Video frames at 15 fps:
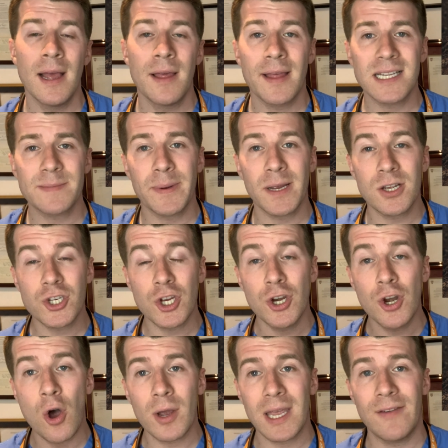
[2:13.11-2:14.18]
That's because you're
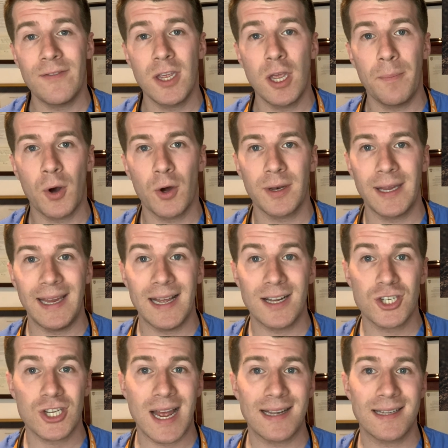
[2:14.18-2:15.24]
not giving your body a
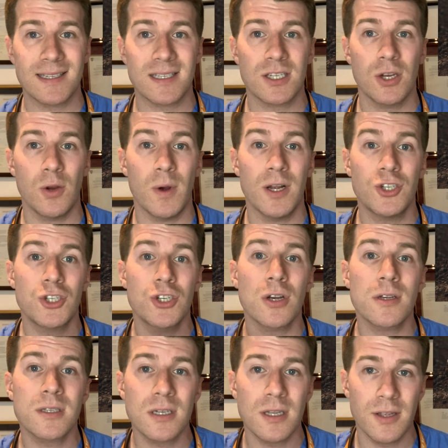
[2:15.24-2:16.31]
chance to
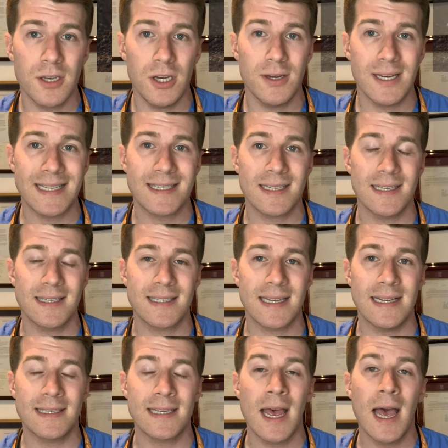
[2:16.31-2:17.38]
adjust to the new
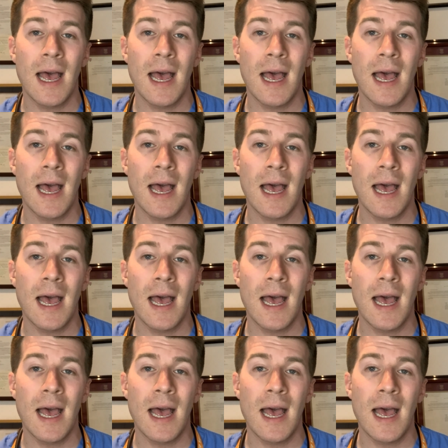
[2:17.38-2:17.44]
distances,